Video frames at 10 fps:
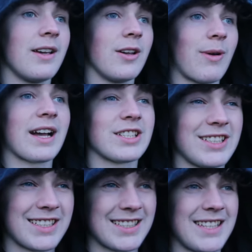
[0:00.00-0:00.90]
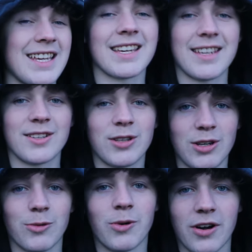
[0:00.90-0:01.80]
who actually stick to
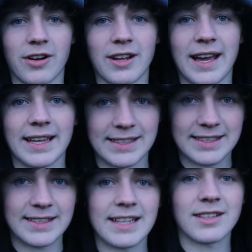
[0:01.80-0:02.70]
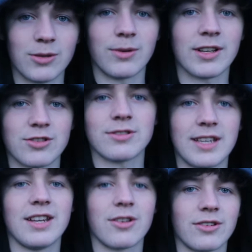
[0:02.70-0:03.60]
your word and stick to what you
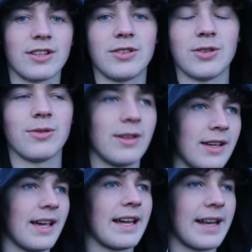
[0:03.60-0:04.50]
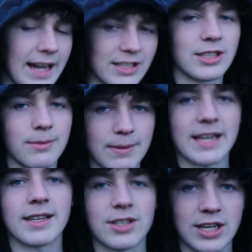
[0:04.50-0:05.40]
say you're going to do and actually
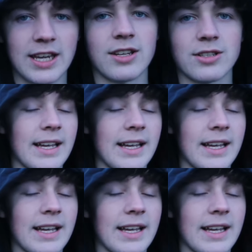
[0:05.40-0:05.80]
make a change.